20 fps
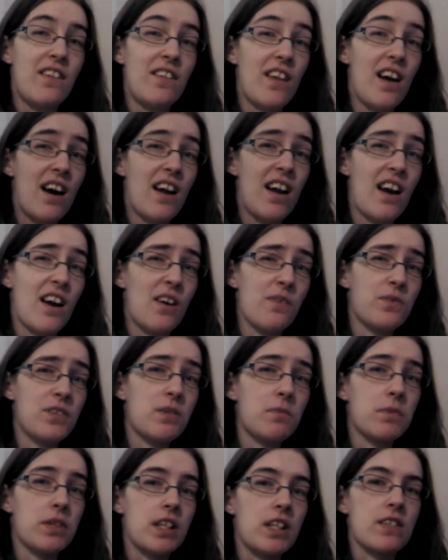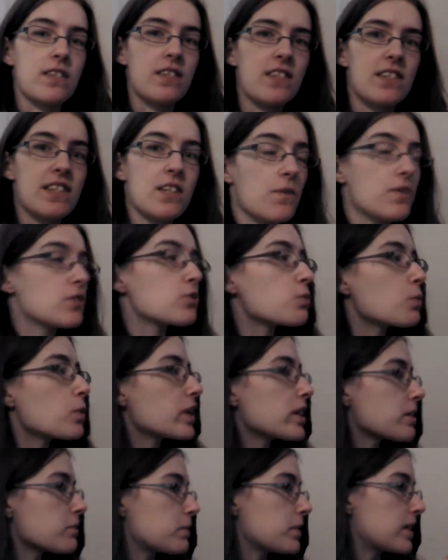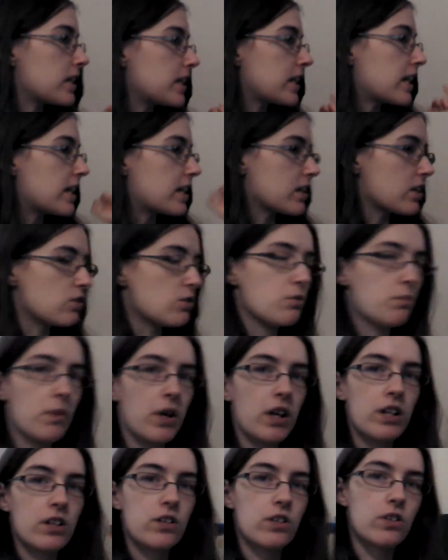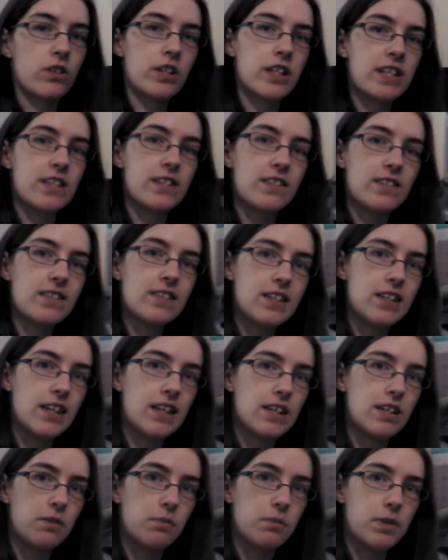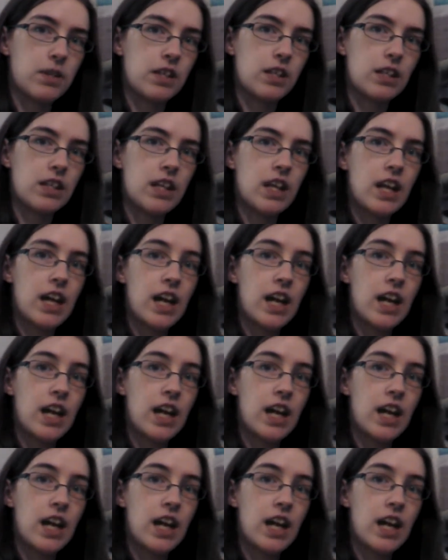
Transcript: not often because it's 720p and the new monitor is 1080p.